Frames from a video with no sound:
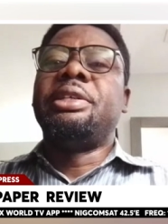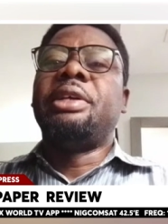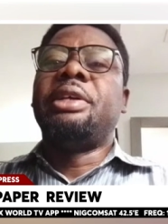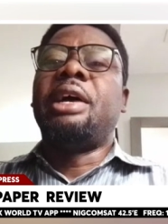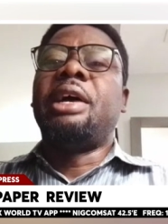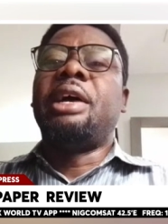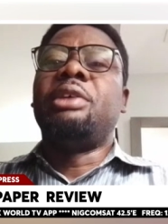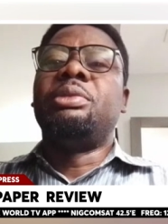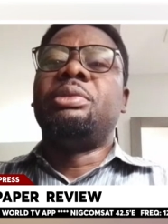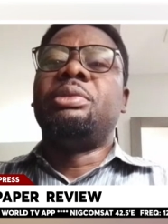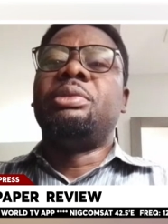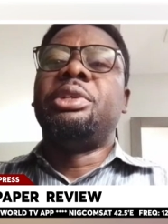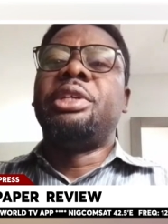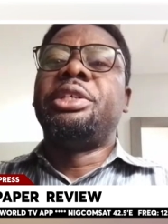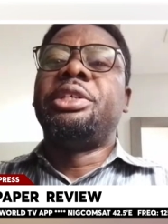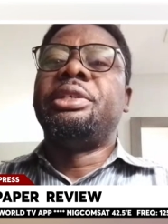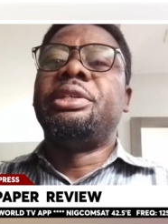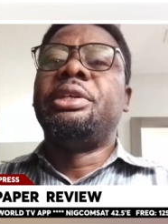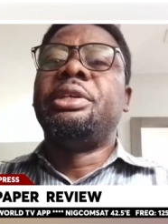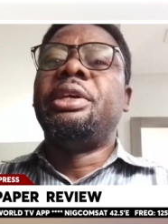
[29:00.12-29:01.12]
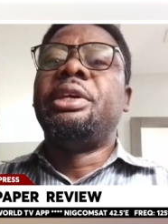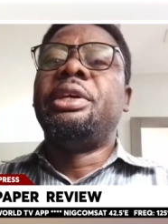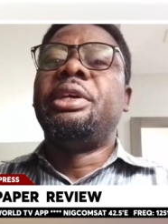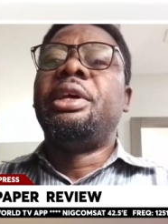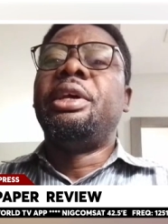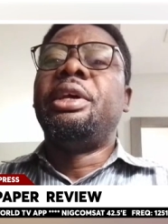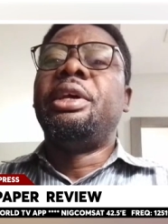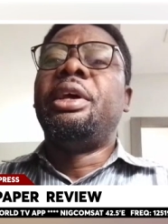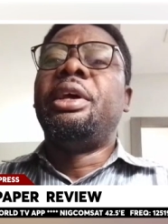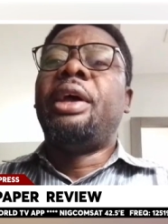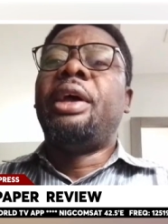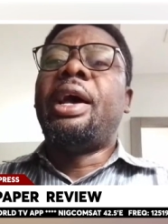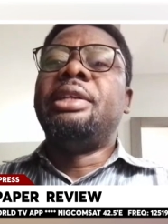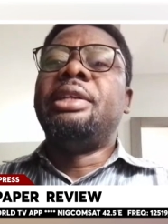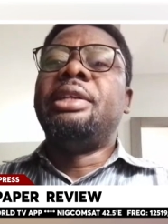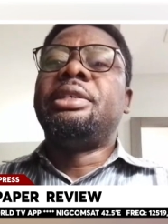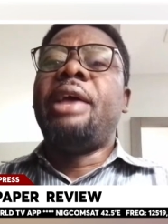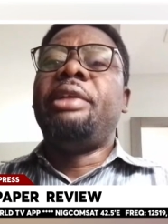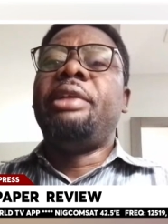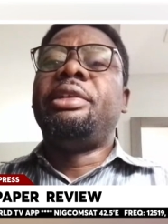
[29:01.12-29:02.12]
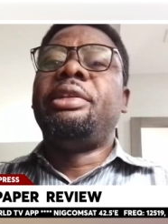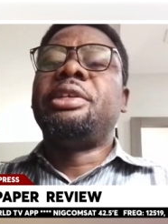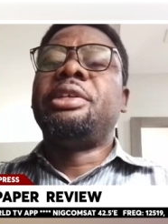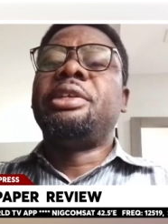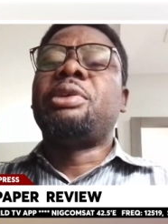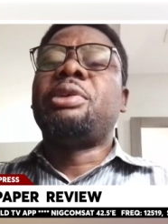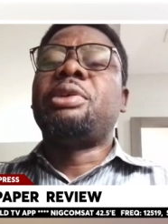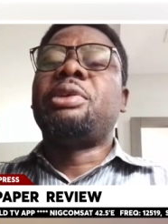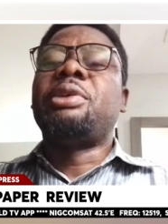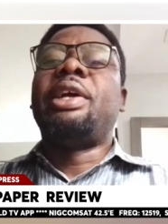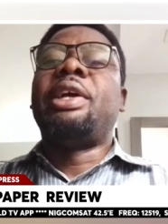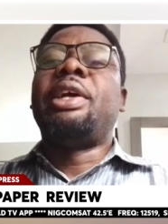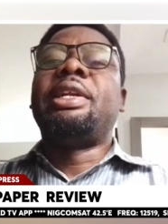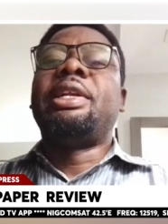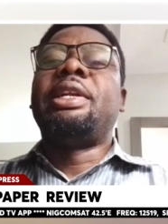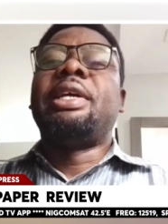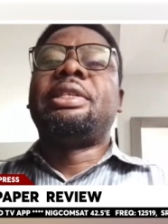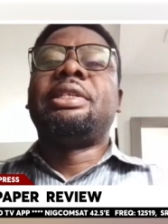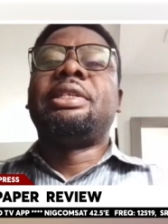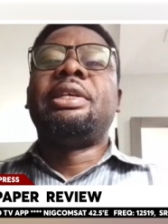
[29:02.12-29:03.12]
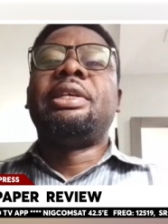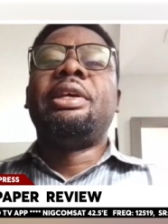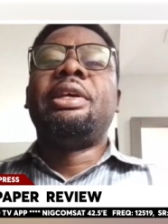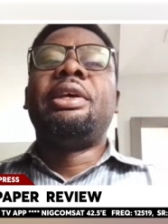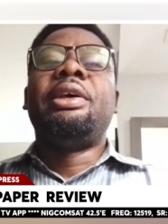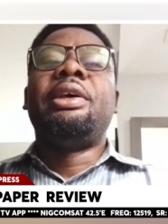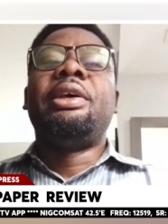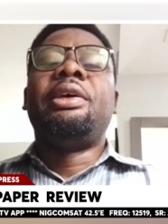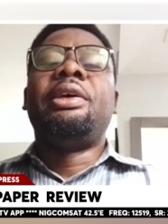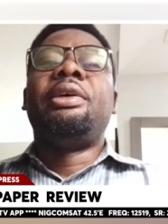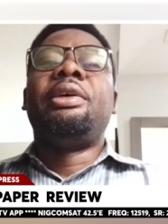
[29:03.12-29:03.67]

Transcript: university accommodation, and I discovered that